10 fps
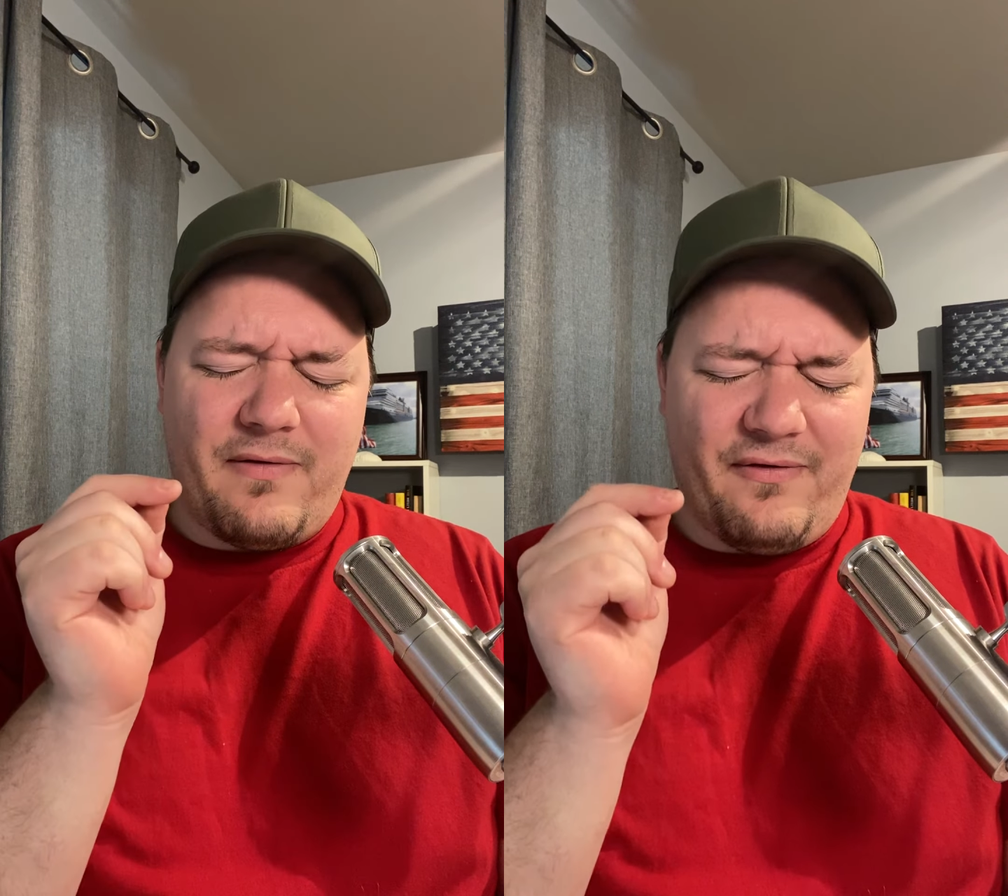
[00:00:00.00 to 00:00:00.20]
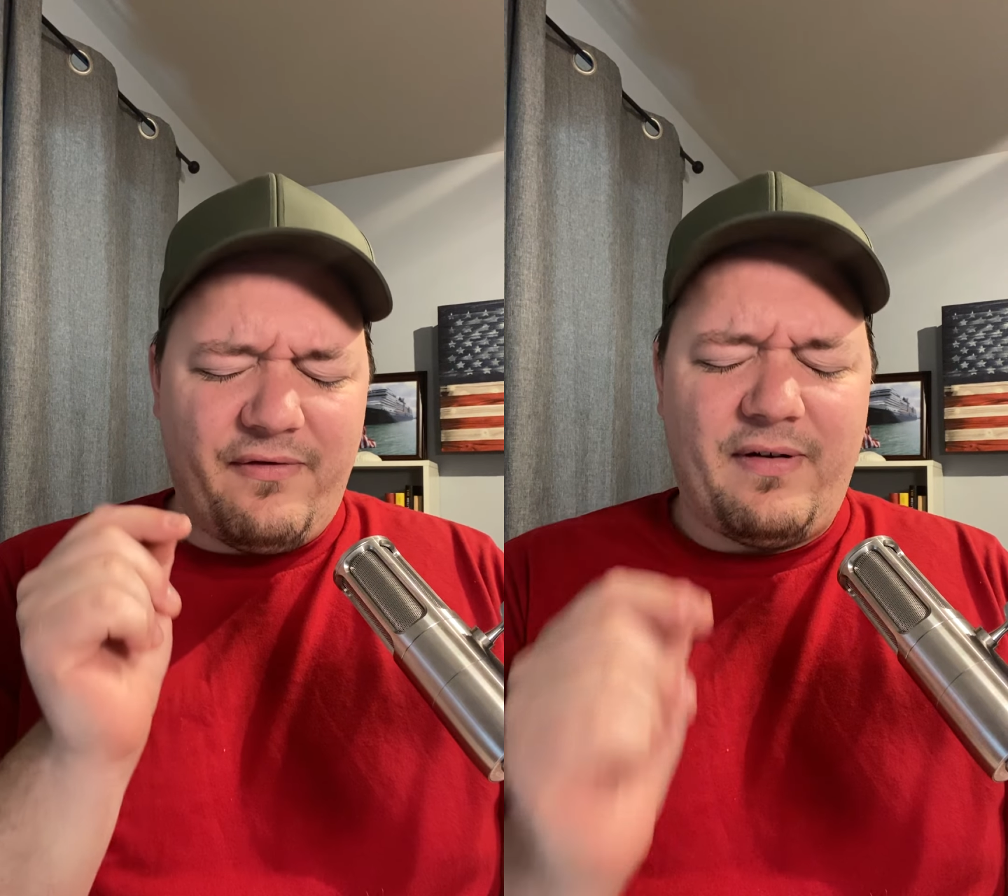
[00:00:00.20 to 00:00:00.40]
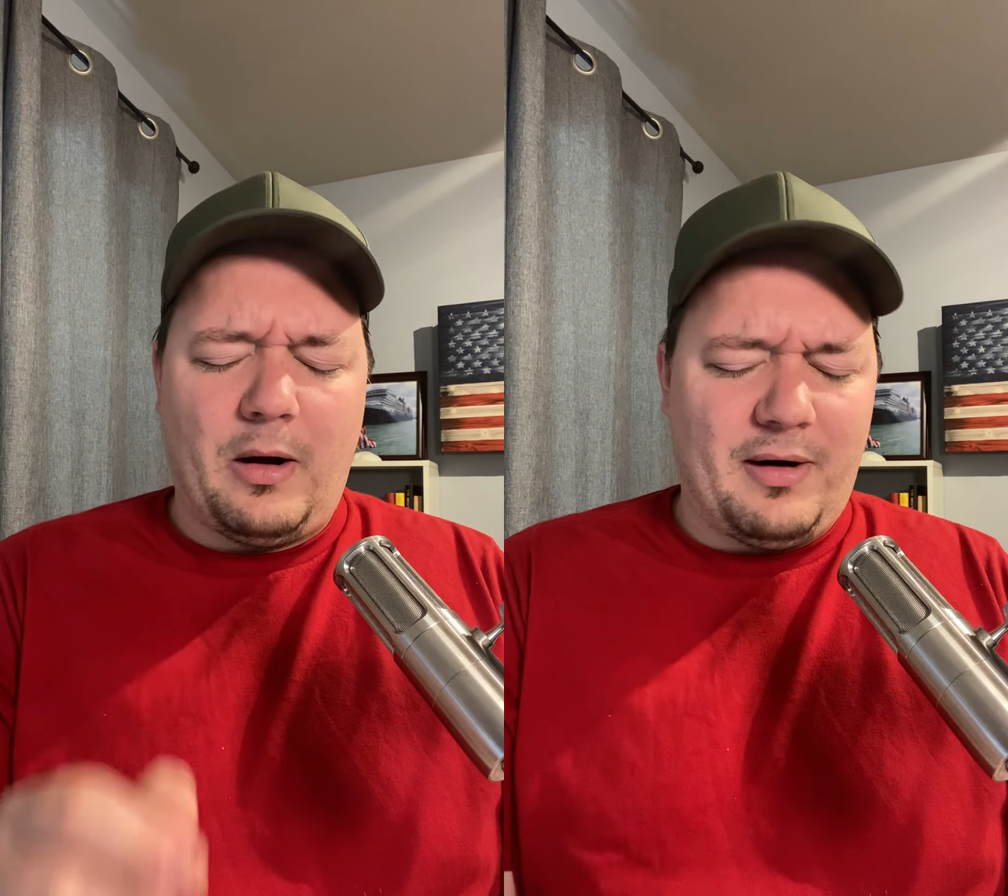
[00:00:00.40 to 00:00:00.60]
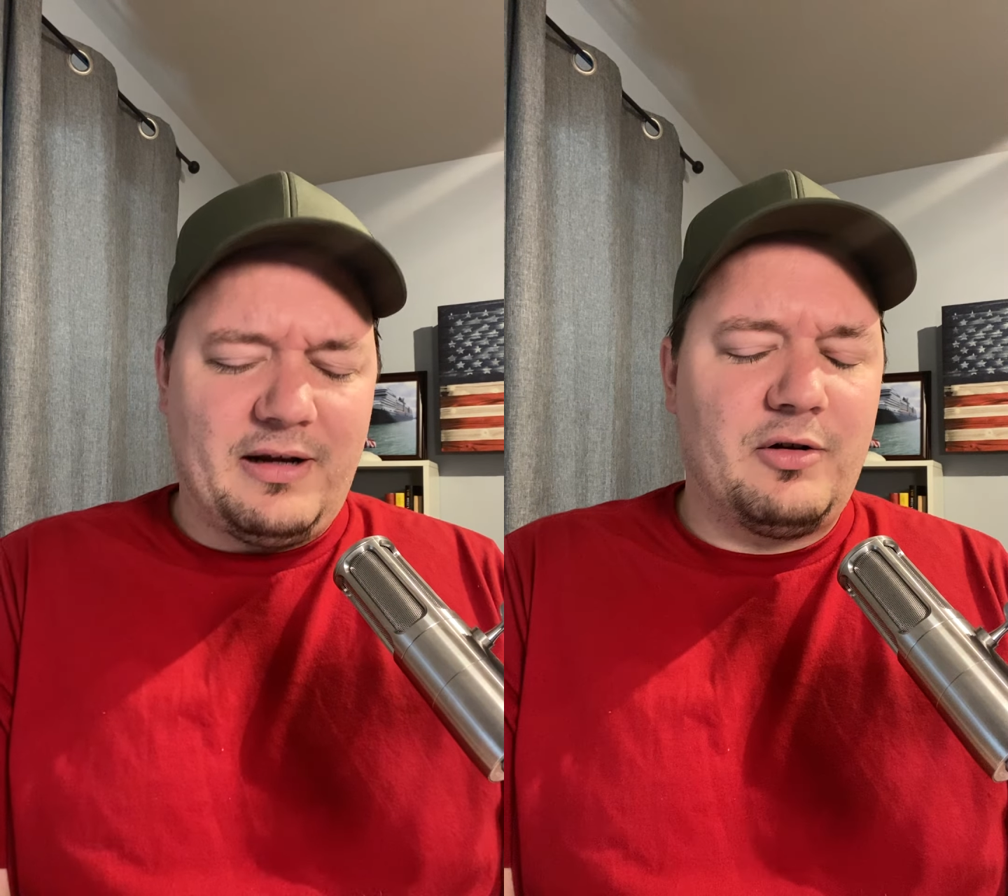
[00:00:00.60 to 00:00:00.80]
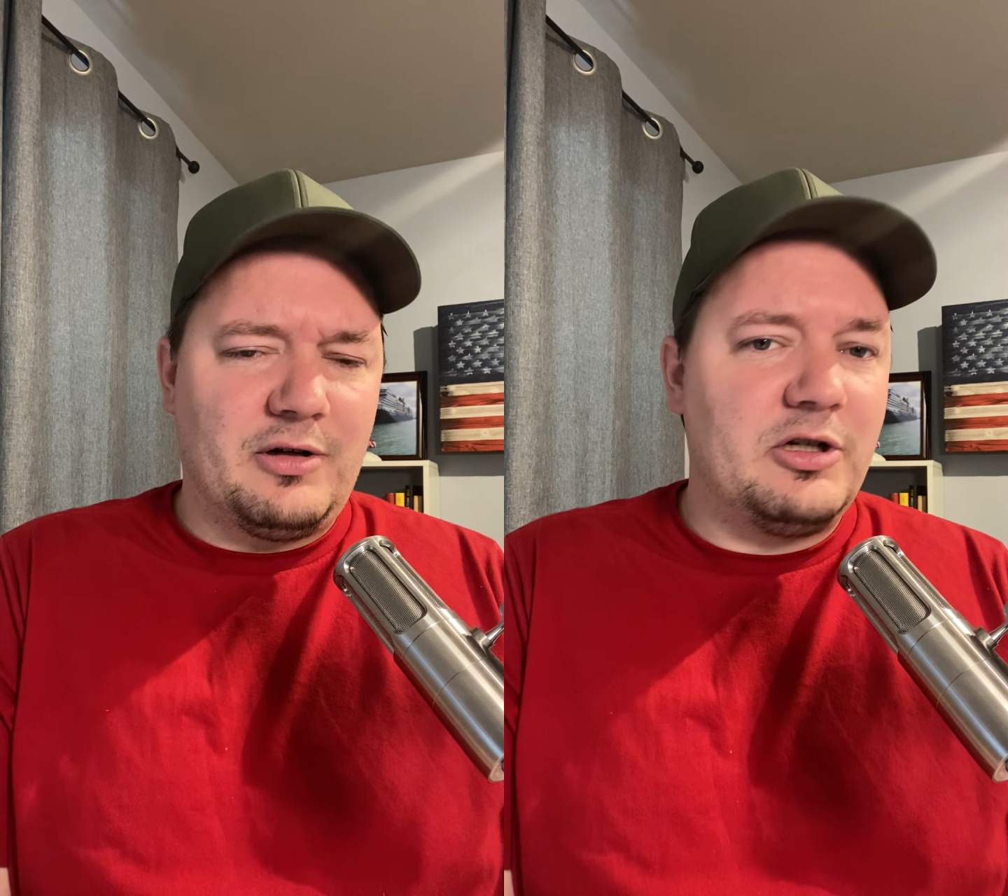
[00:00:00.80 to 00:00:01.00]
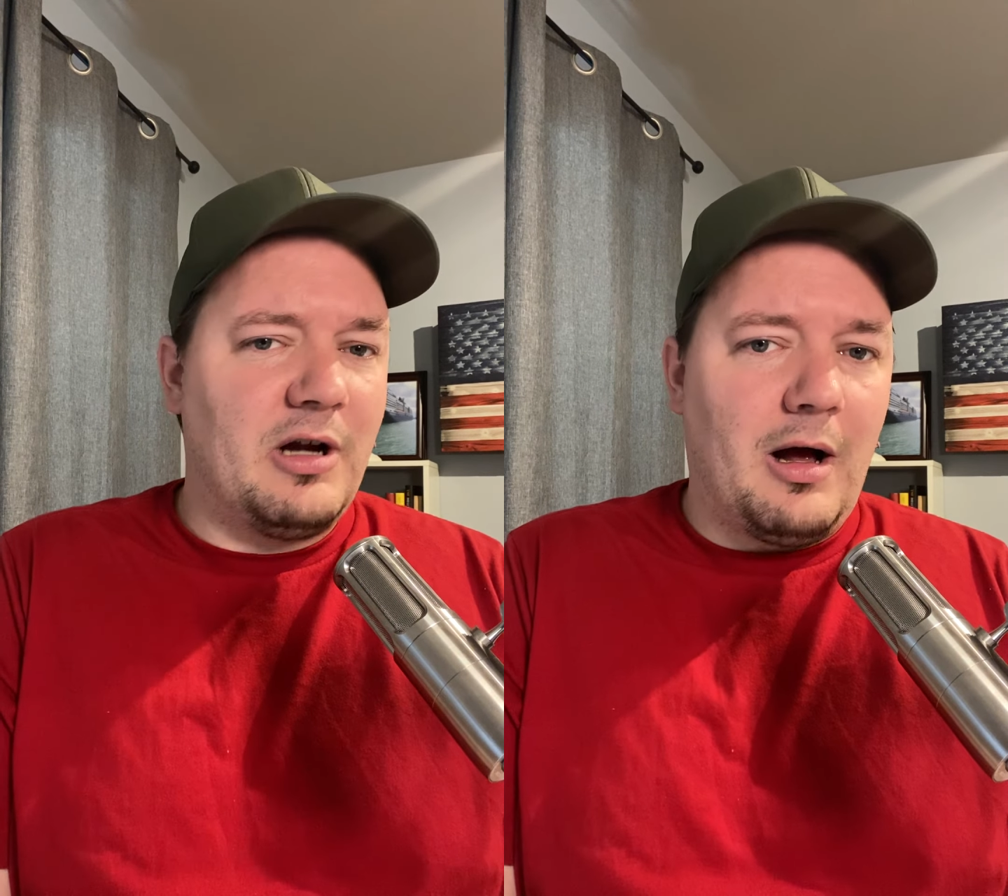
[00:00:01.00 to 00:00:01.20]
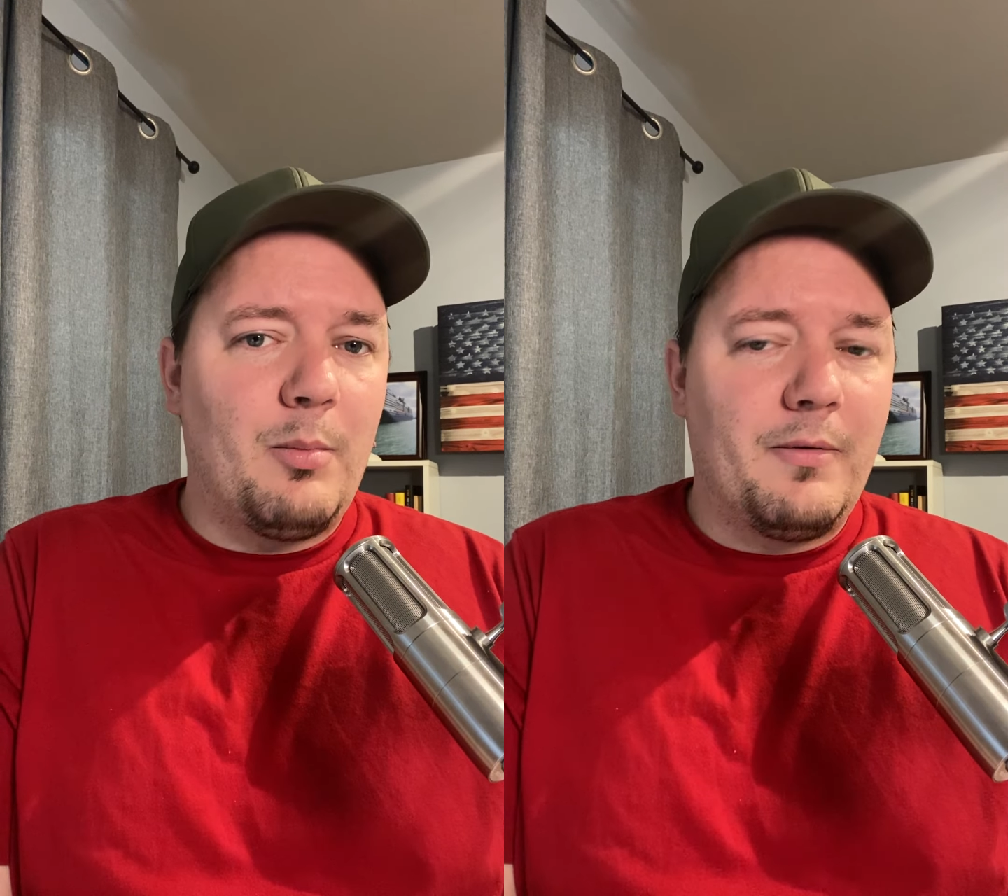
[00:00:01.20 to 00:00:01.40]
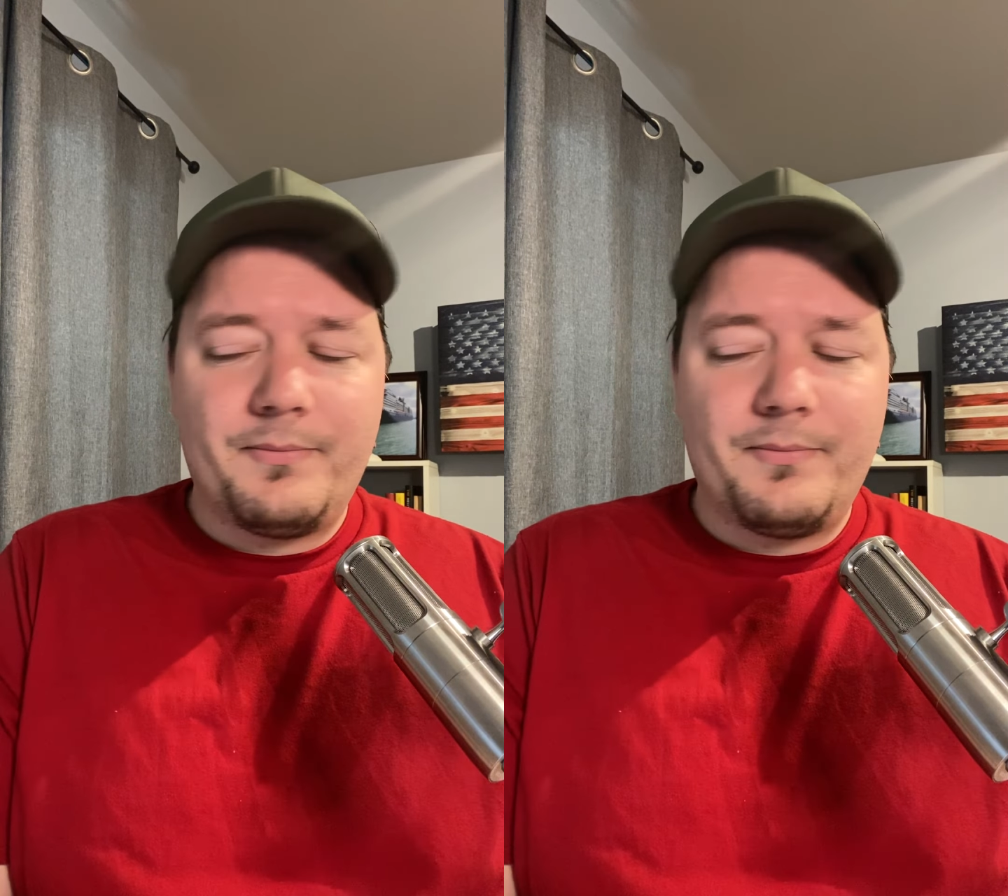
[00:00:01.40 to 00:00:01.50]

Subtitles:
very good job